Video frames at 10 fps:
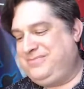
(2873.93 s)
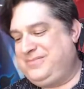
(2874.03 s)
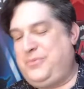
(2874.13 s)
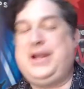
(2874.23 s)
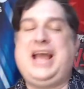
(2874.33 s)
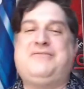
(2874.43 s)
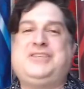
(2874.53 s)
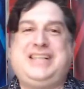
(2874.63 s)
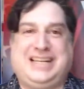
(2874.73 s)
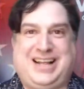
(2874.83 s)
we have
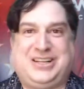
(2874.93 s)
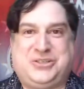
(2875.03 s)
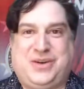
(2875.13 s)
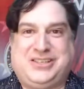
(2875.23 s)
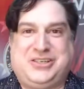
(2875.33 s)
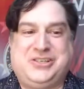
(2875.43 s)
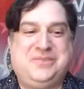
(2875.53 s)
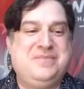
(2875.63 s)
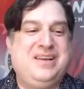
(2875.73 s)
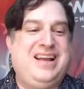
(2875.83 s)
state talent directors,
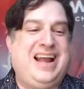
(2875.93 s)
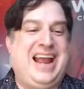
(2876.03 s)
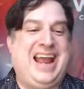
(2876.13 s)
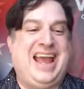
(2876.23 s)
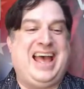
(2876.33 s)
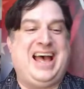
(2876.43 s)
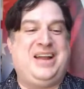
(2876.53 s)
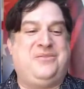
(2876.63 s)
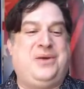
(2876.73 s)
and